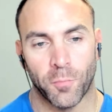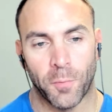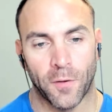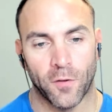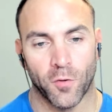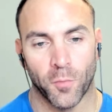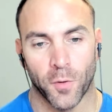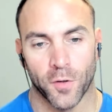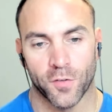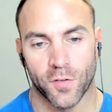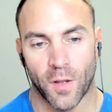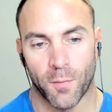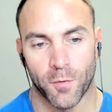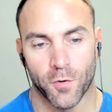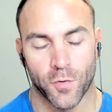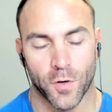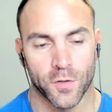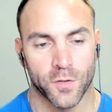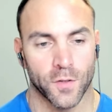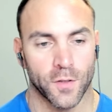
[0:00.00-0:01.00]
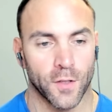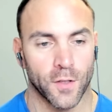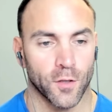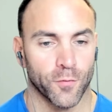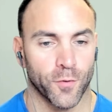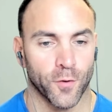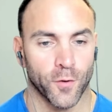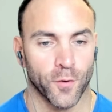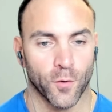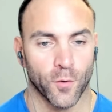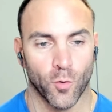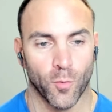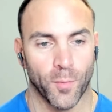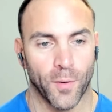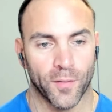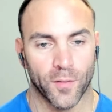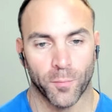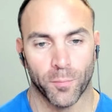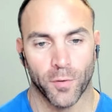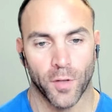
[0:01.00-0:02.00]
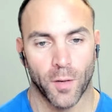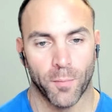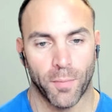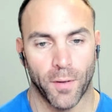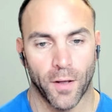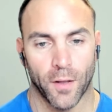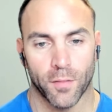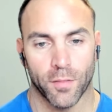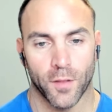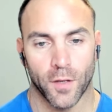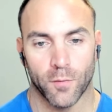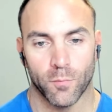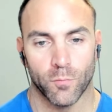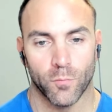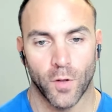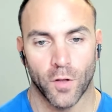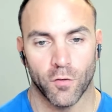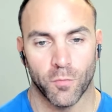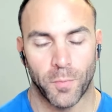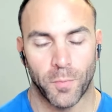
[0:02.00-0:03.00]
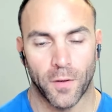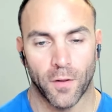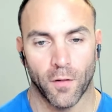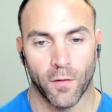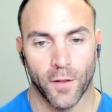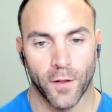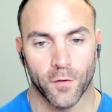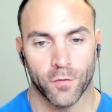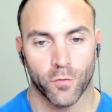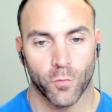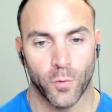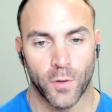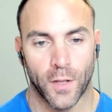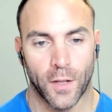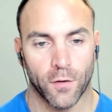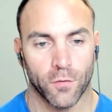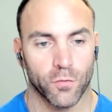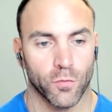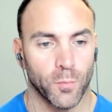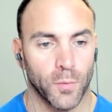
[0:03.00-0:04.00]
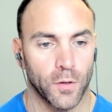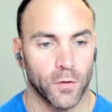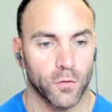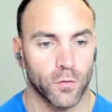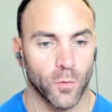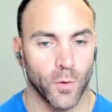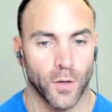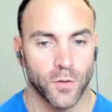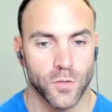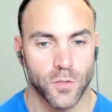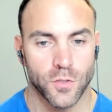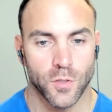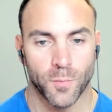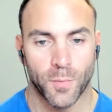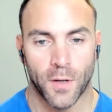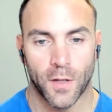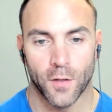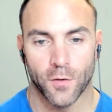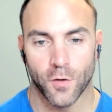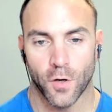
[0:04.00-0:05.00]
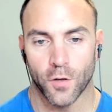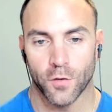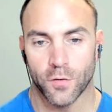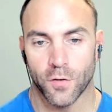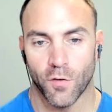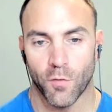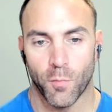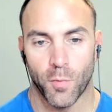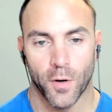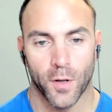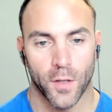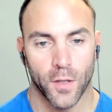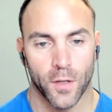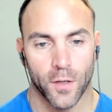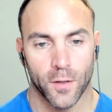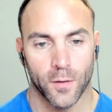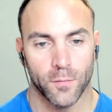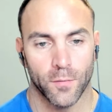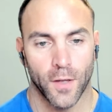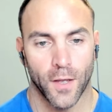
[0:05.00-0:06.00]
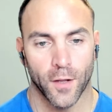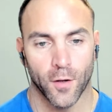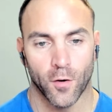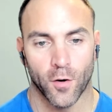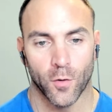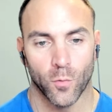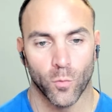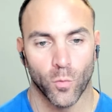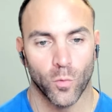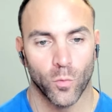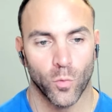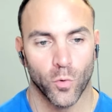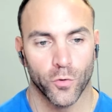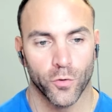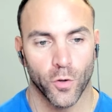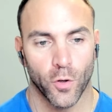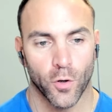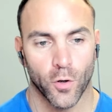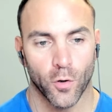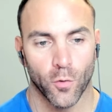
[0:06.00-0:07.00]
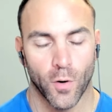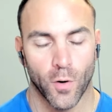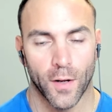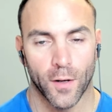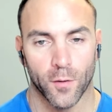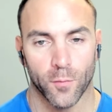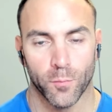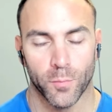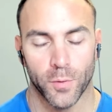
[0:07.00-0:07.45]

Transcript: spend too much time addressing the elephant in the room about the bloodbath that has been the last 3 days for me. So I just apologize to everybody. Hang on, we'll turn it around.